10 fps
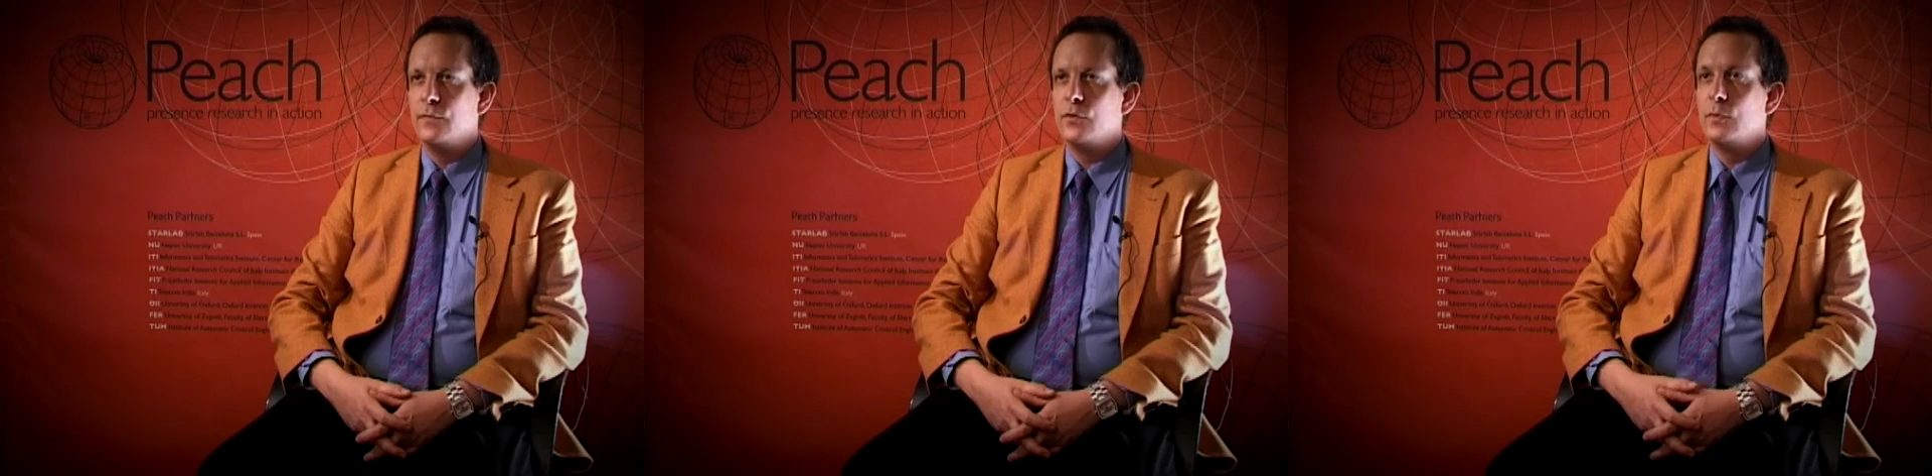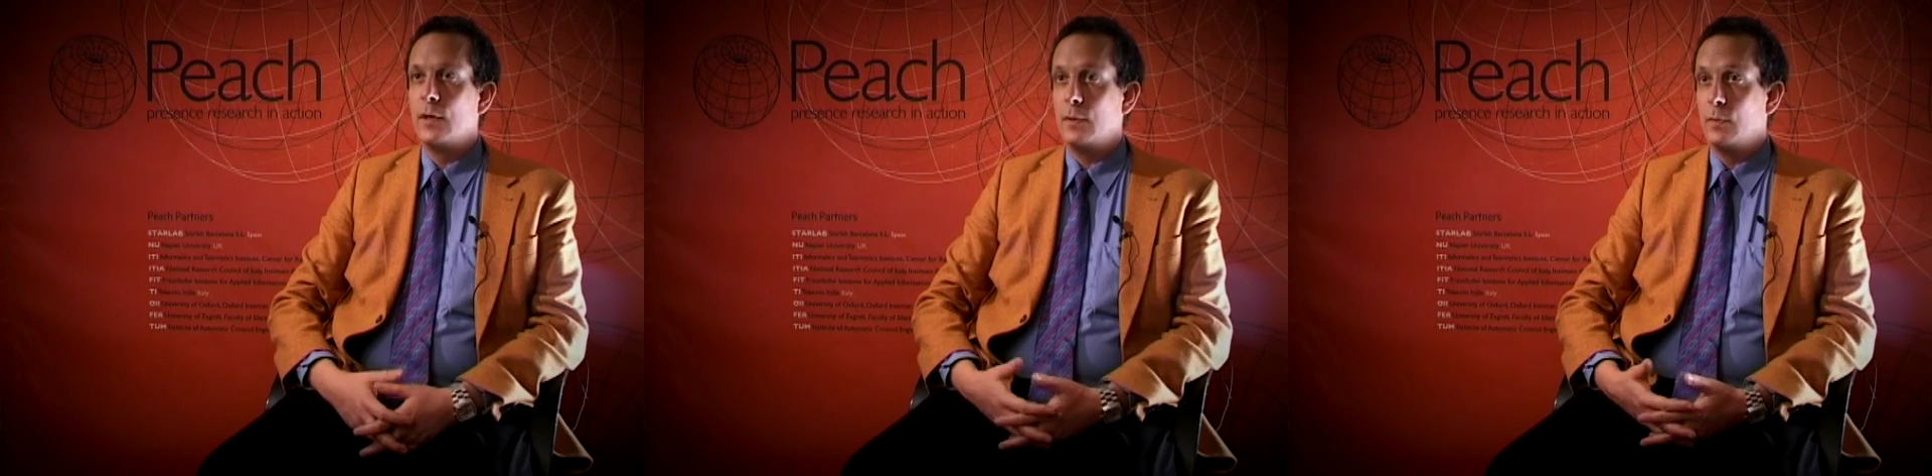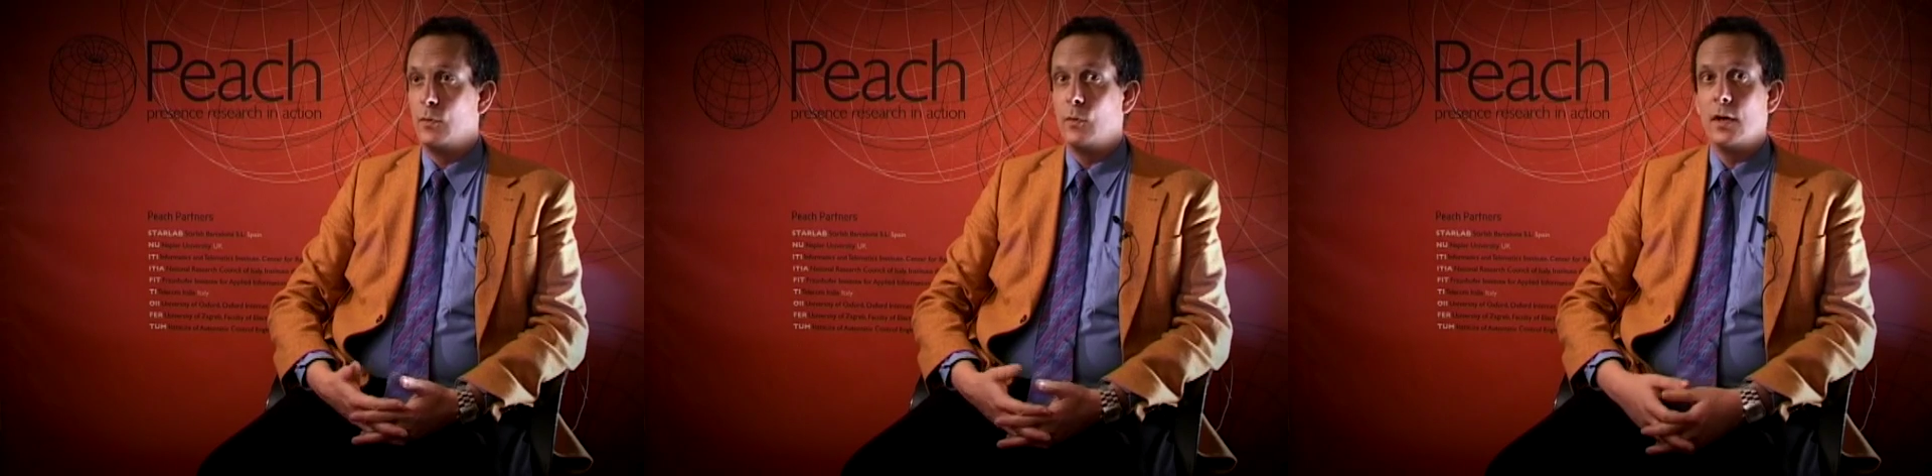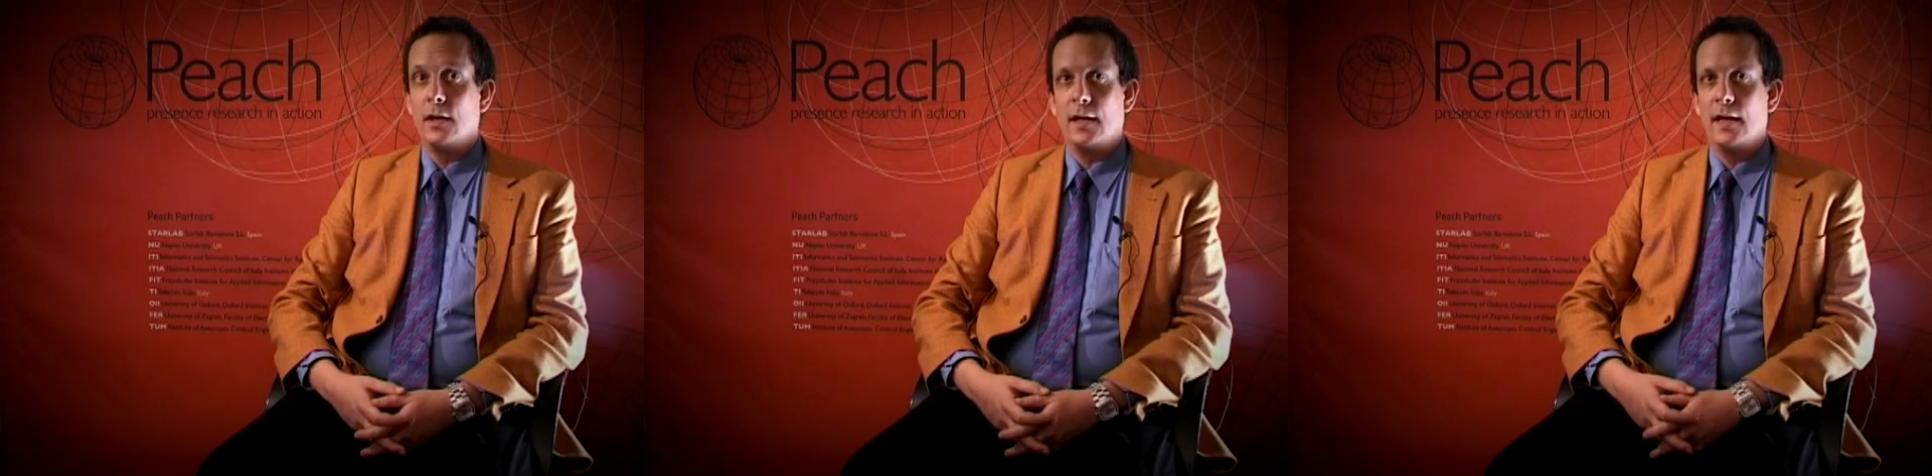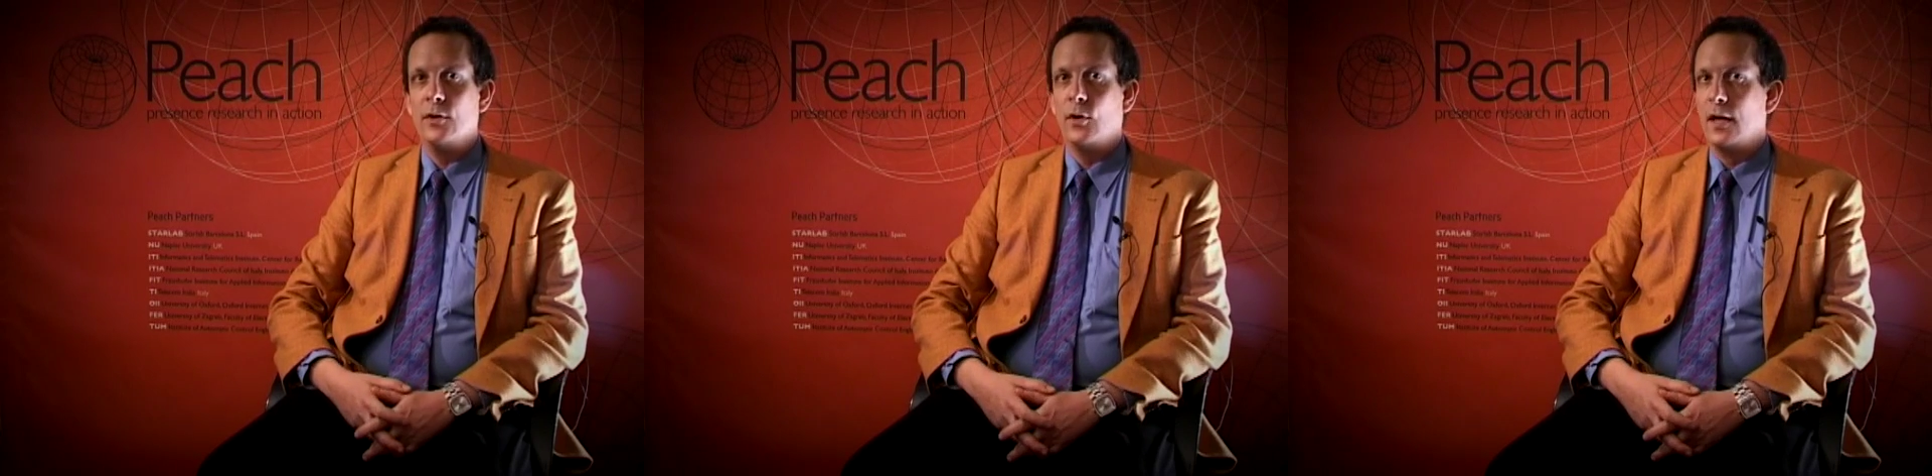to make people walk
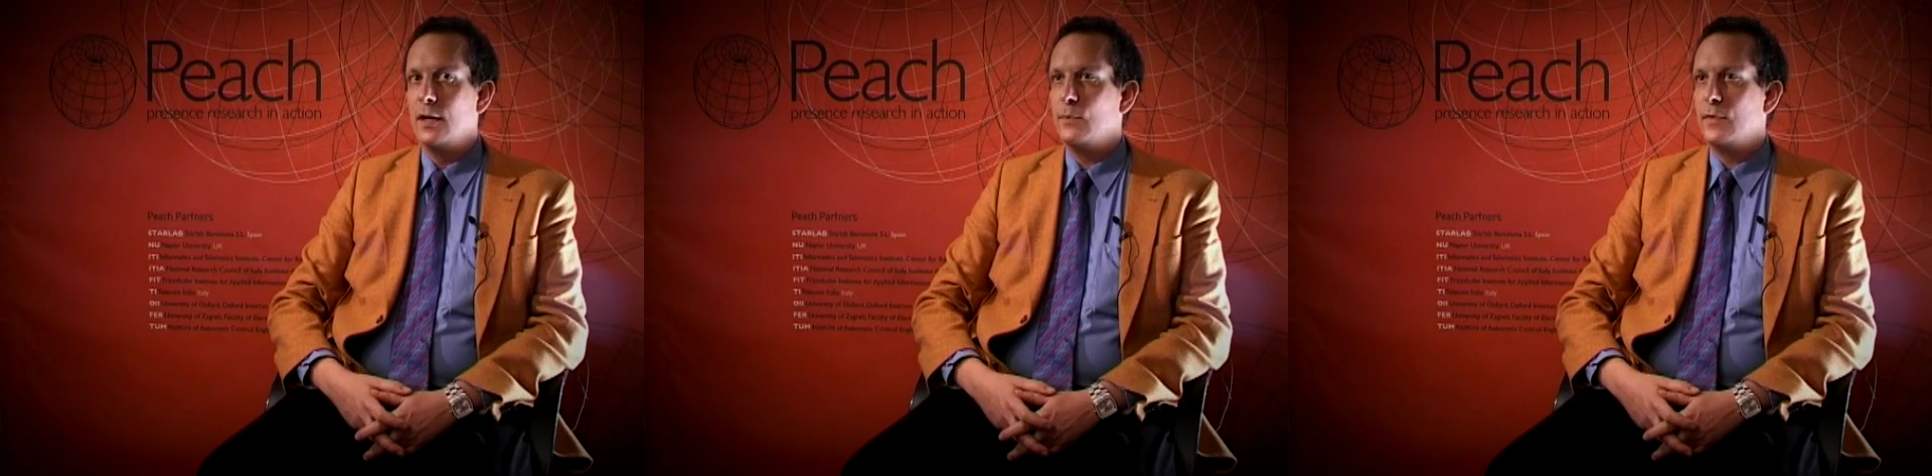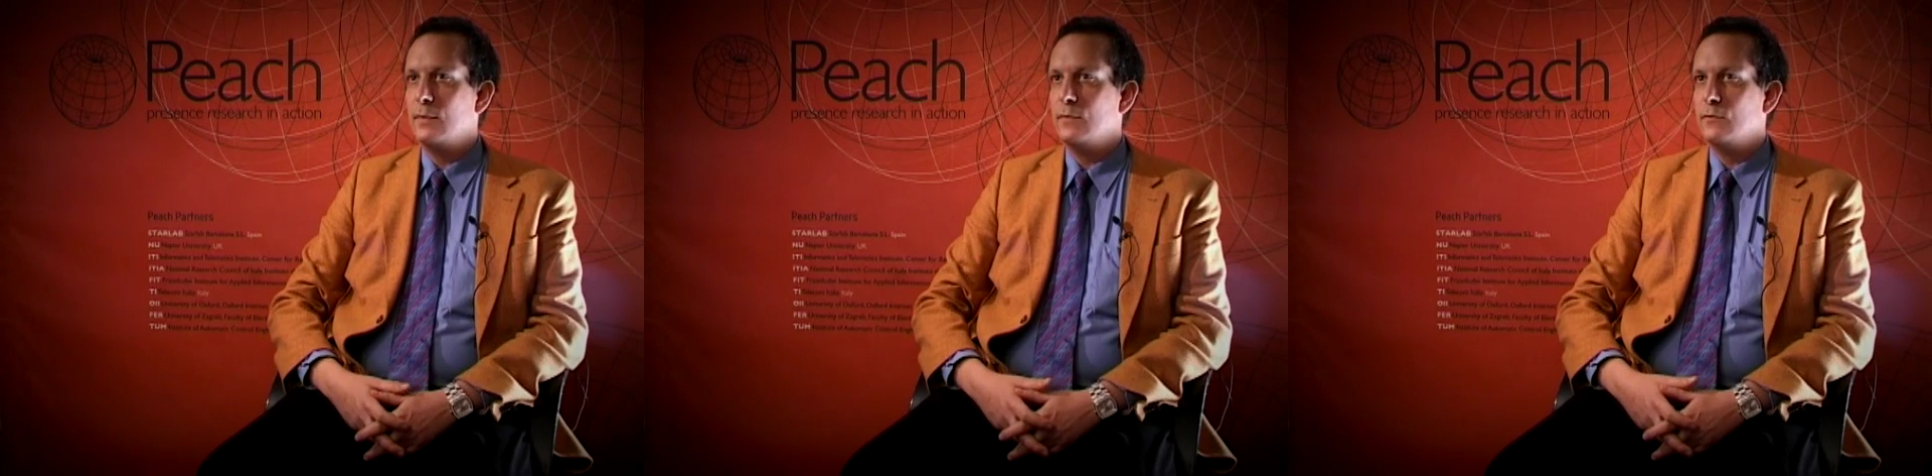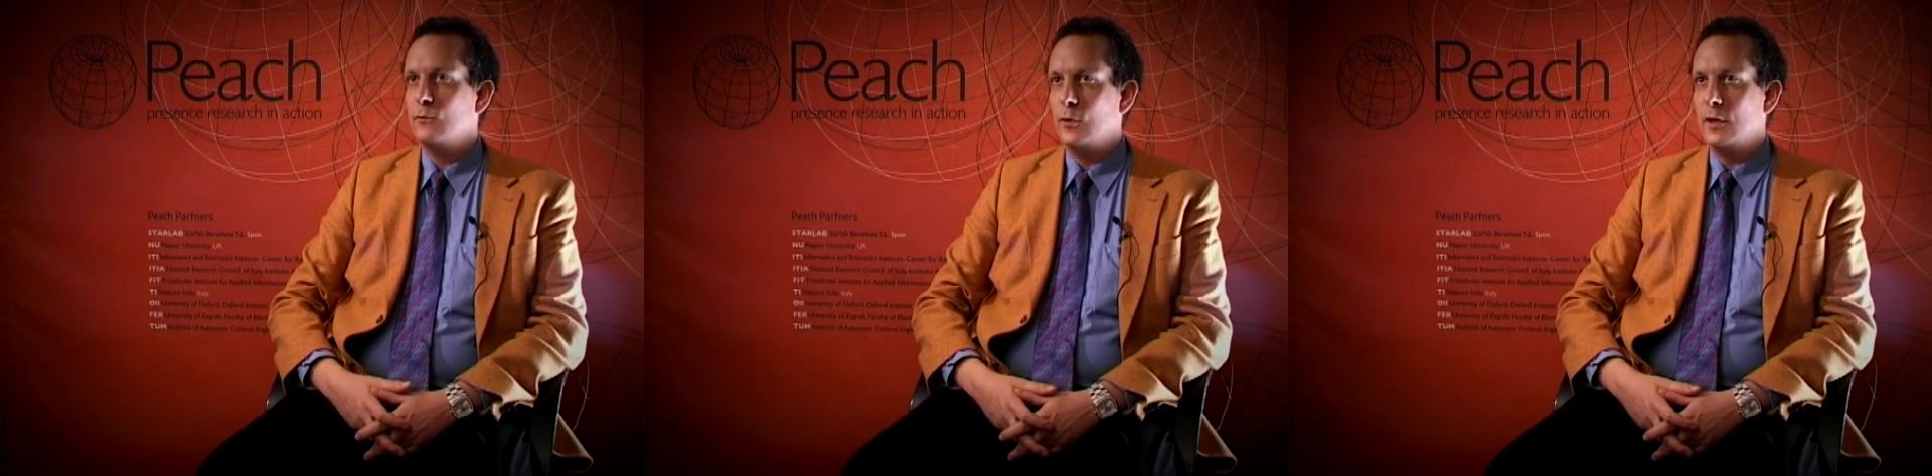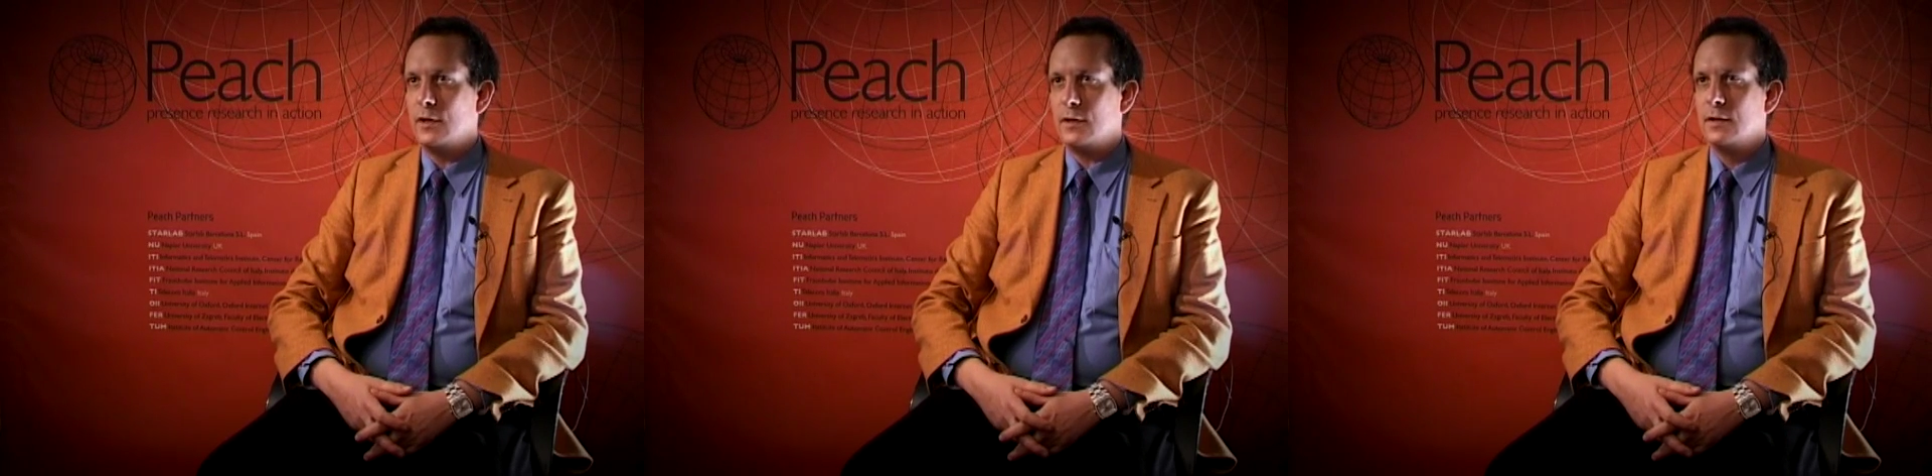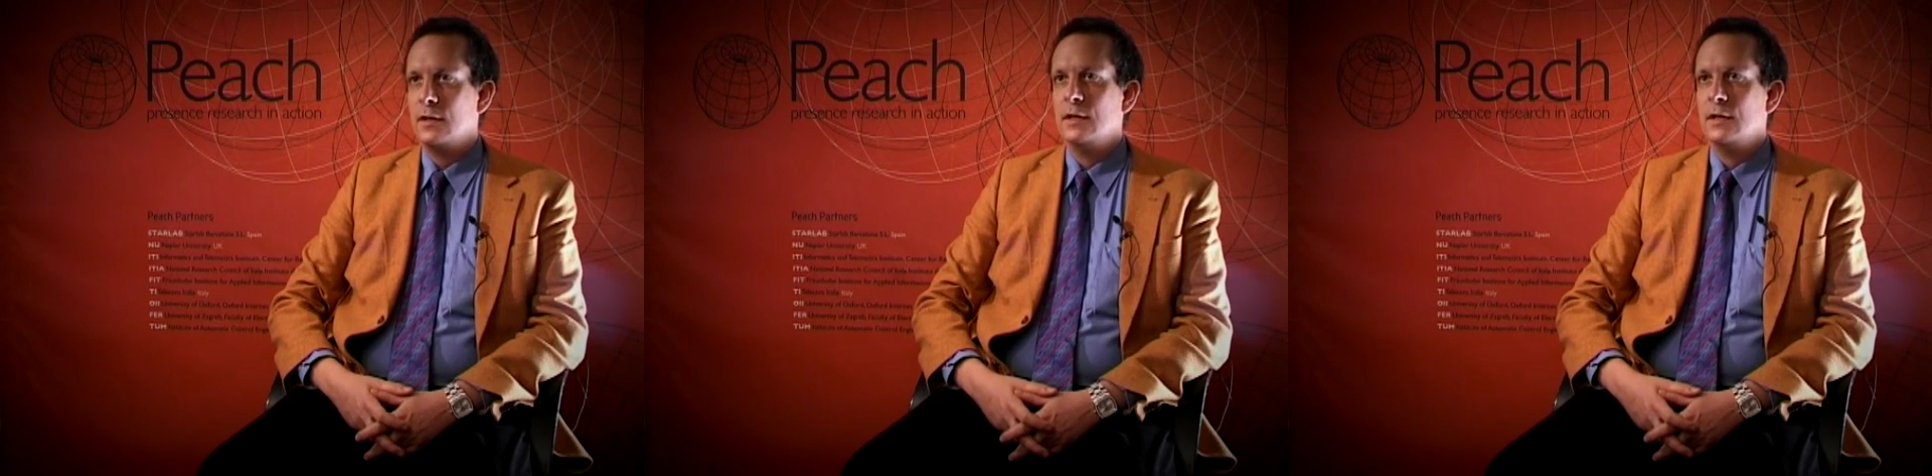again or help them walk,